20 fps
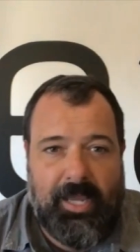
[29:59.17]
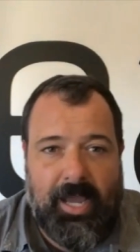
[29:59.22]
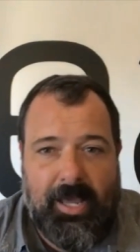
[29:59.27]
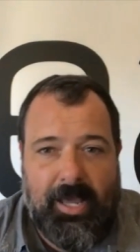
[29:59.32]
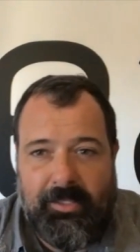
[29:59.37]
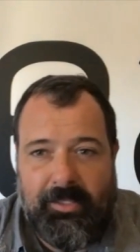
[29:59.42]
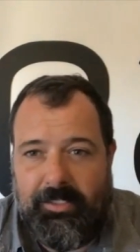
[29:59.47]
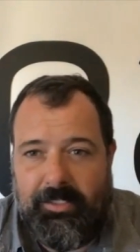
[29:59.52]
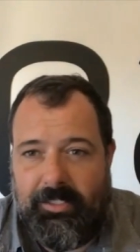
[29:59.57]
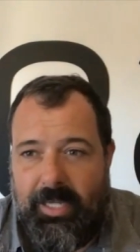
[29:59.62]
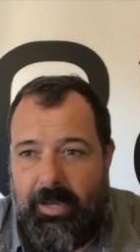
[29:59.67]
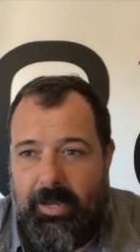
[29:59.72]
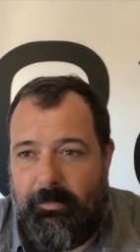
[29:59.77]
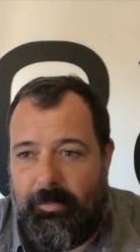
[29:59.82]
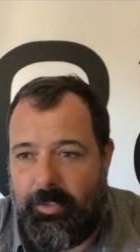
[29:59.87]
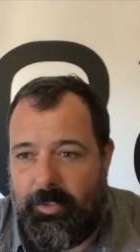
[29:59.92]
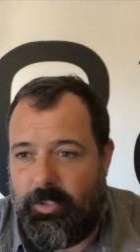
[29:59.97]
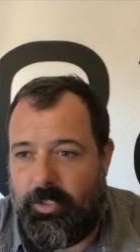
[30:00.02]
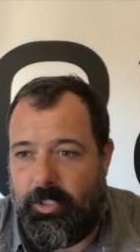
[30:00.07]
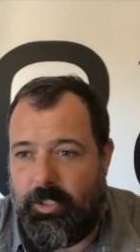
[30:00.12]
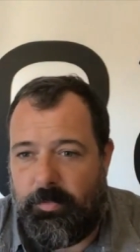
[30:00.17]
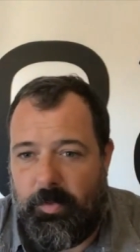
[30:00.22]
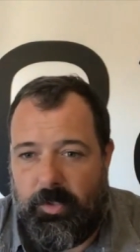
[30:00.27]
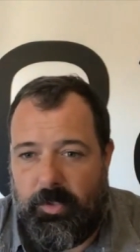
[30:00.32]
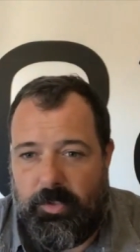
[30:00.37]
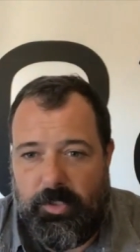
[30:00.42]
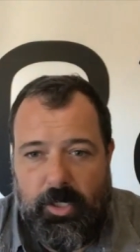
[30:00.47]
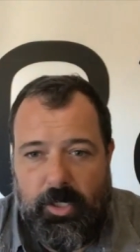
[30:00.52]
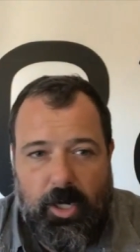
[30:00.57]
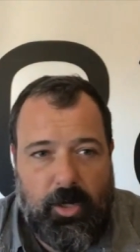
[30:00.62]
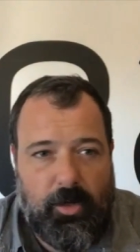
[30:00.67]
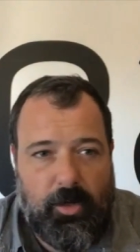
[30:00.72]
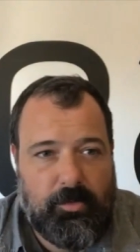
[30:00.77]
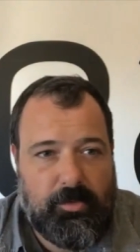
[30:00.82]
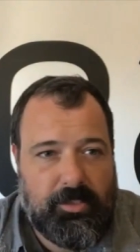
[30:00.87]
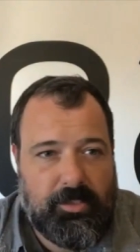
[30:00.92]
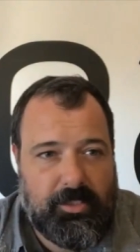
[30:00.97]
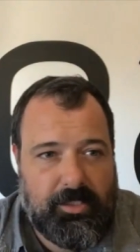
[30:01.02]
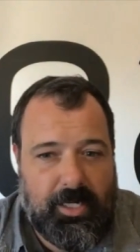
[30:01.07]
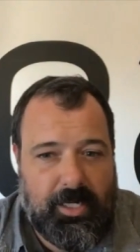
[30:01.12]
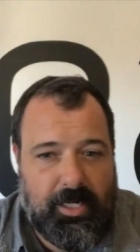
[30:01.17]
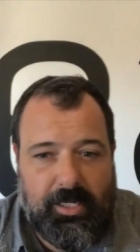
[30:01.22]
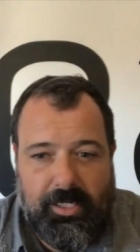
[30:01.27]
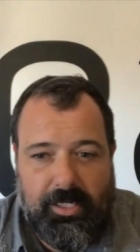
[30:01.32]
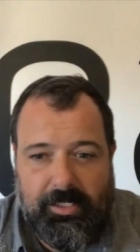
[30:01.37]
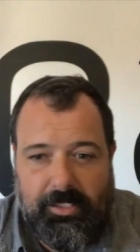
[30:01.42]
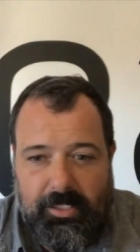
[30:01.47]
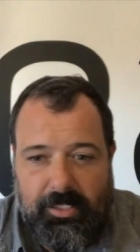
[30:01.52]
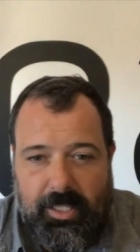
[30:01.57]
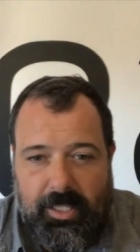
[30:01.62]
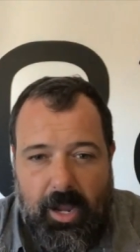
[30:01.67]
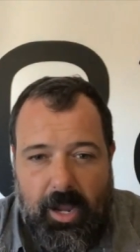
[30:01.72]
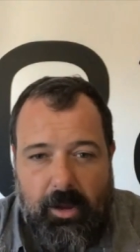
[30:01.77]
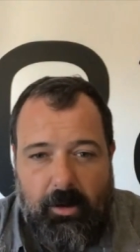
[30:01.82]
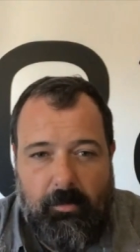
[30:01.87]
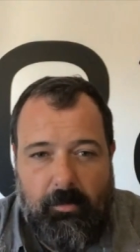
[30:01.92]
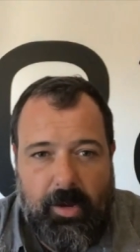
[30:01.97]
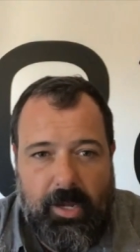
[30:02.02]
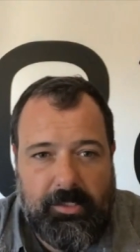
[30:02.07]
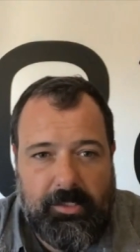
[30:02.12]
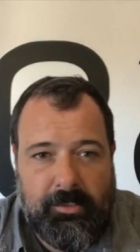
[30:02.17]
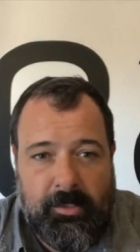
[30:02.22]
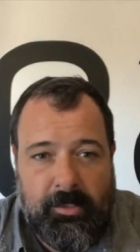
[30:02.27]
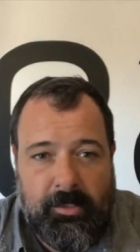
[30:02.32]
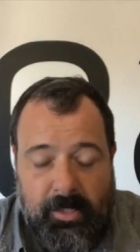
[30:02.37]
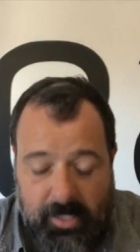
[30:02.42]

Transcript: yeah, this is how much this person owes and sending it to the IRS